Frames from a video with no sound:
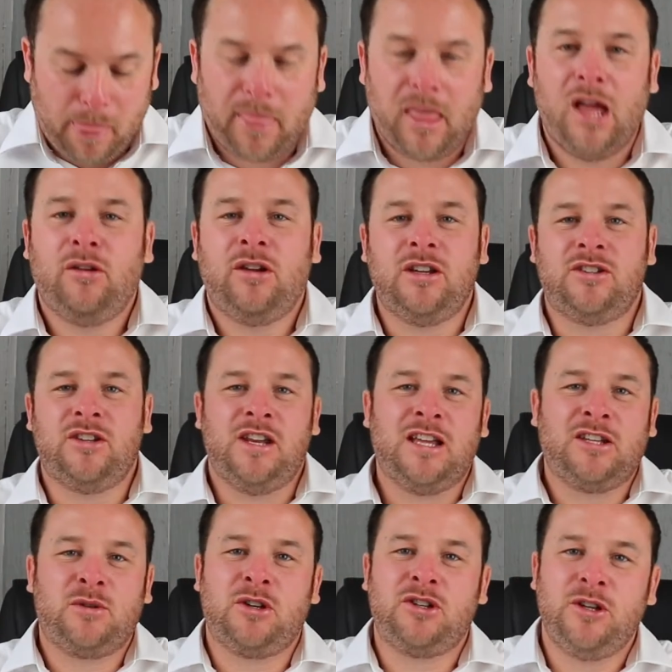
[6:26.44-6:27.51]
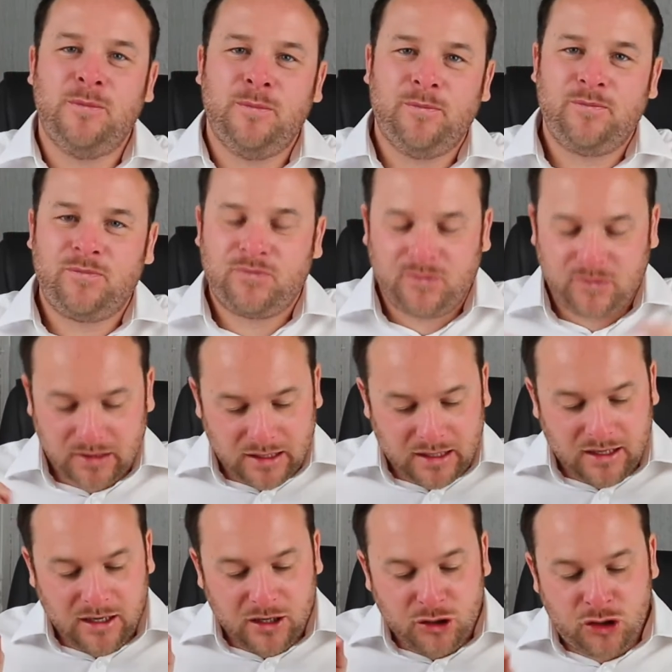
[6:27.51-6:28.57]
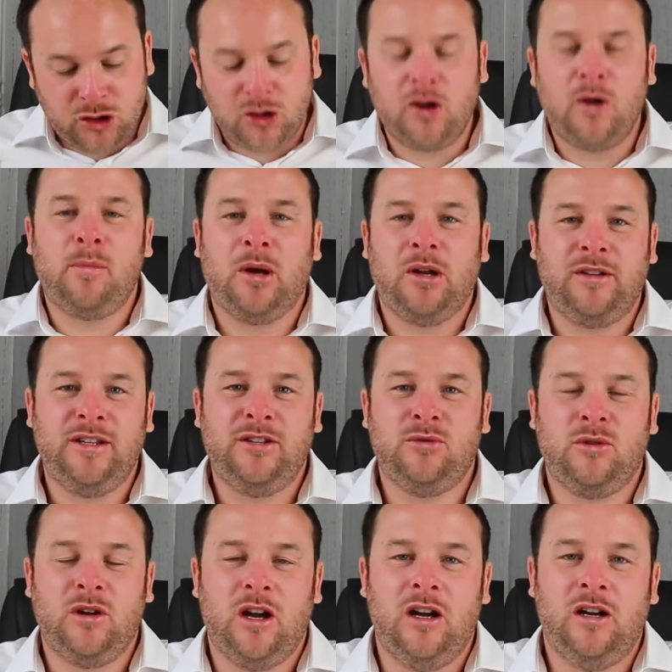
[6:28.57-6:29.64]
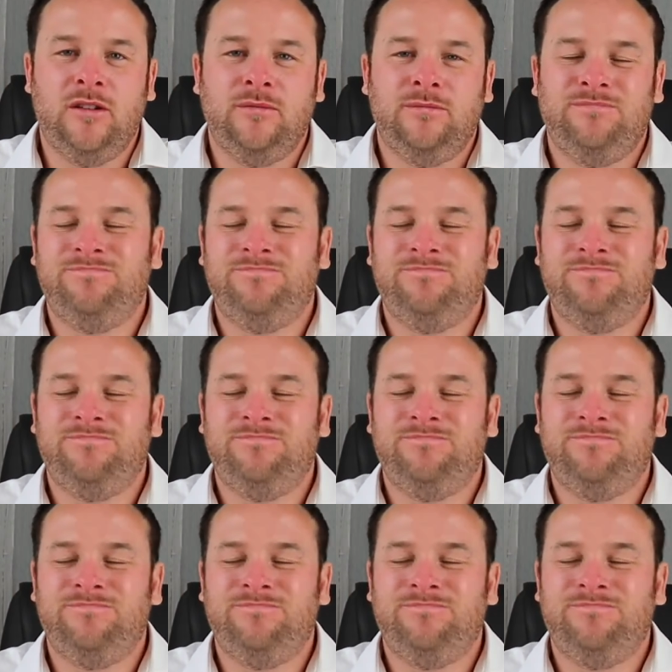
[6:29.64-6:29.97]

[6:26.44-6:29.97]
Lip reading: Okay, so next question. Should I buy a diesel car?